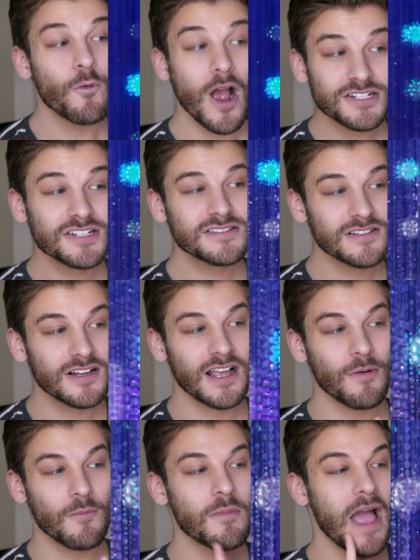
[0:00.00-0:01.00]
Raja's
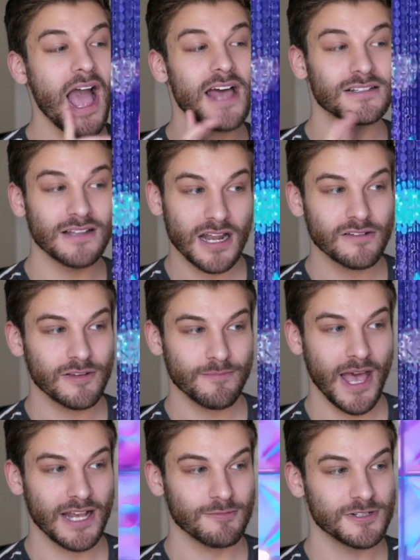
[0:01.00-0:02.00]
look had a lot of
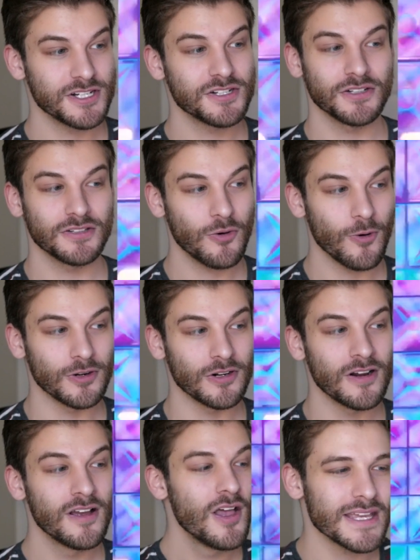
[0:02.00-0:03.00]
impact when she turned the corner.